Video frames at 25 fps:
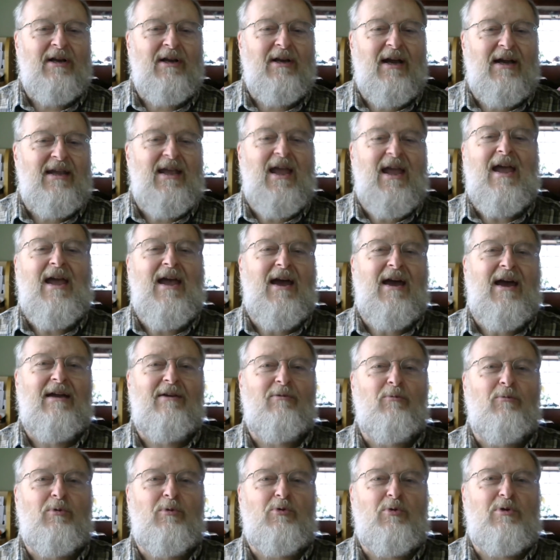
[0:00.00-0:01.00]

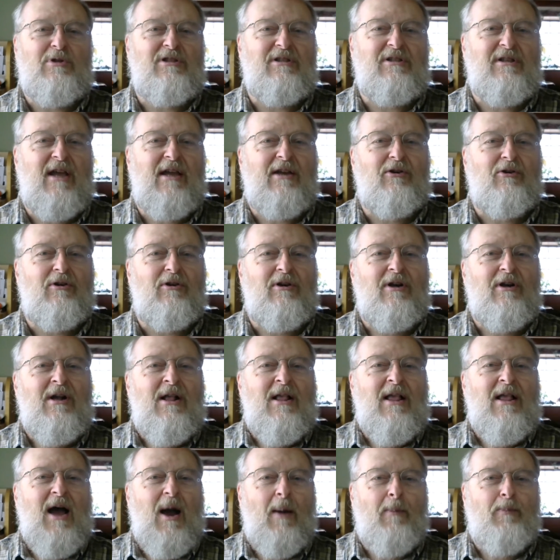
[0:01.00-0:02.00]
again, which was later
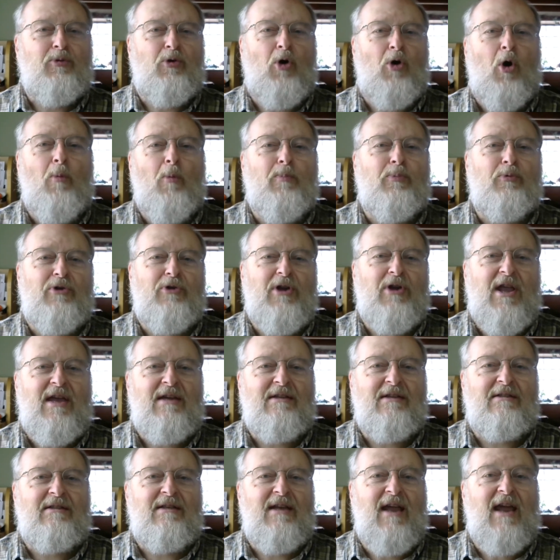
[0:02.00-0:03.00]

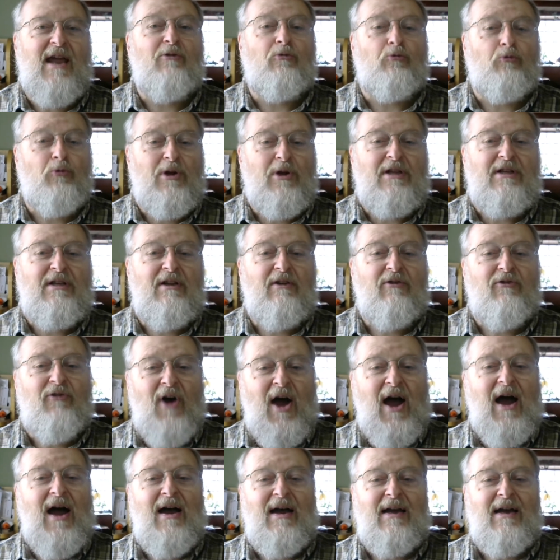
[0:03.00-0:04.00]
appropriated and
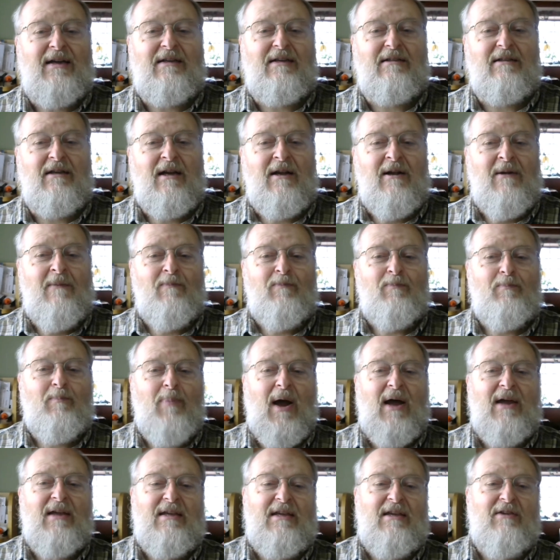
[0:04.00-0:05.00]
redefined
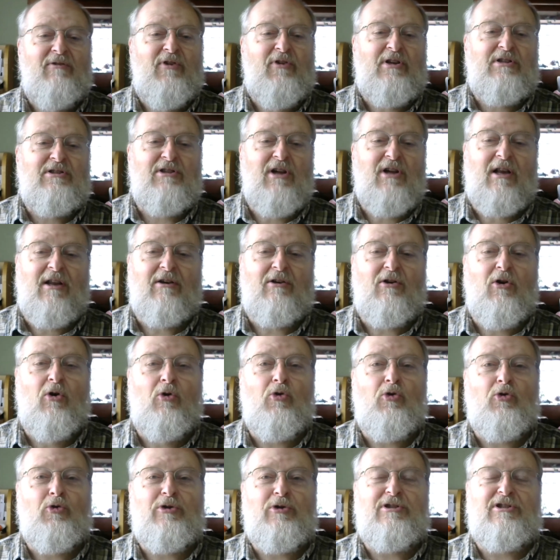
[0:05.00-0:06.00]
by evangelical
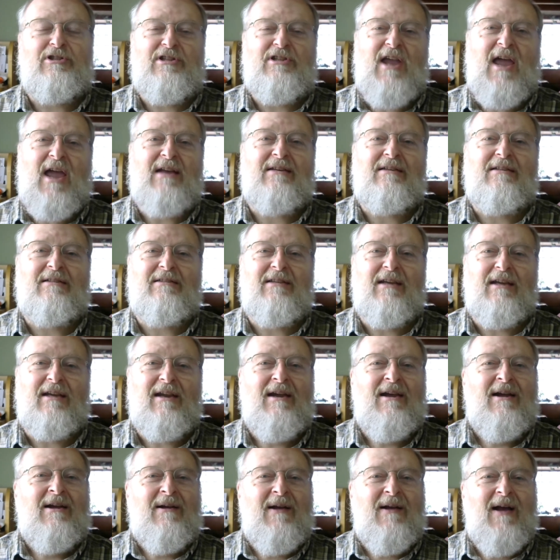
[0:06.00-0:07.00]
Christianity.
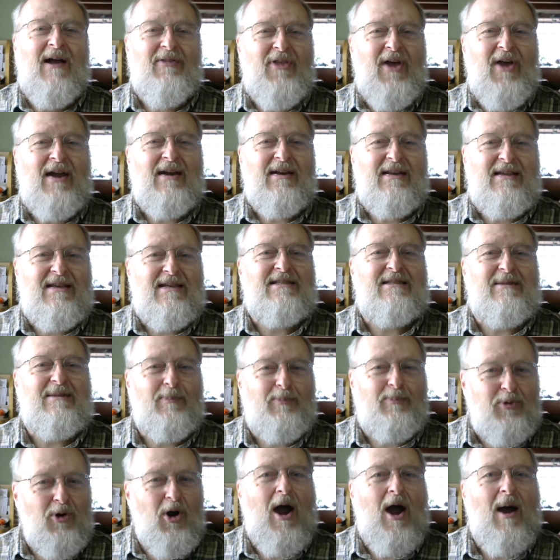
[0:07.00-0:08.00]
And that is the
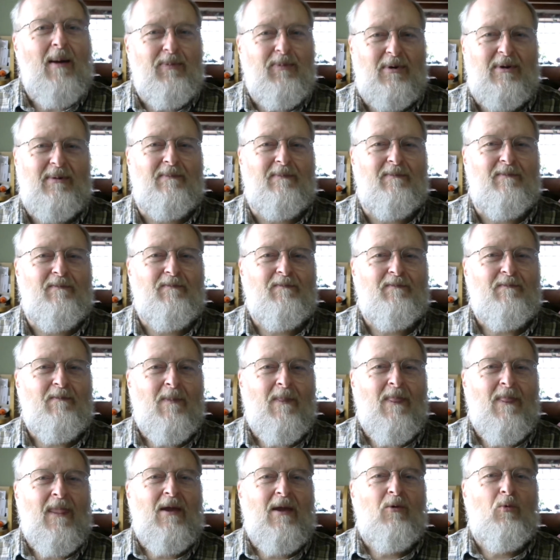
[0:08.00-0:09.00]
problem
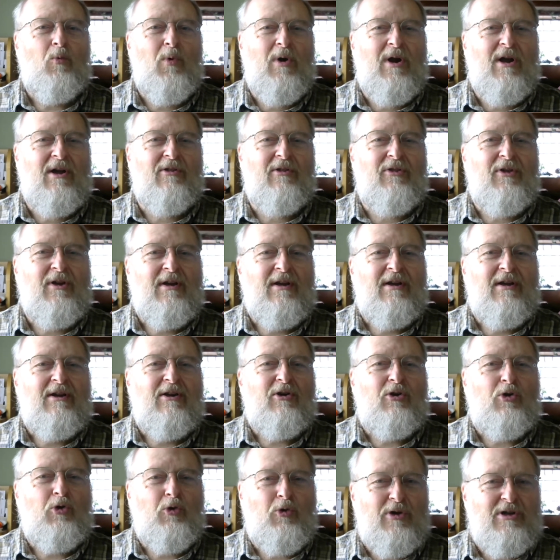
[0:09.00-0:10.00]
with
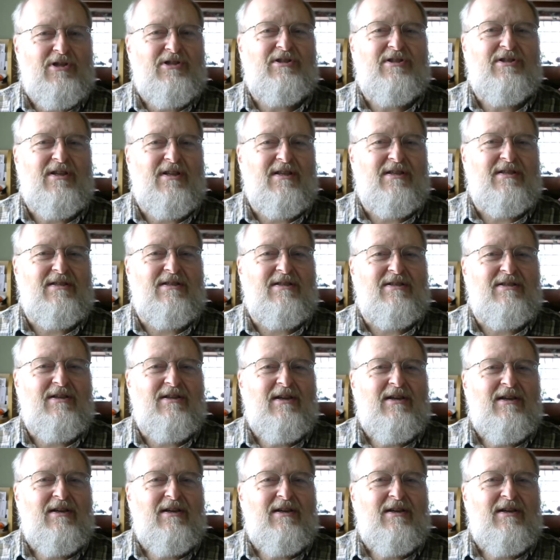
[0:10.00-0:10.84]
Christians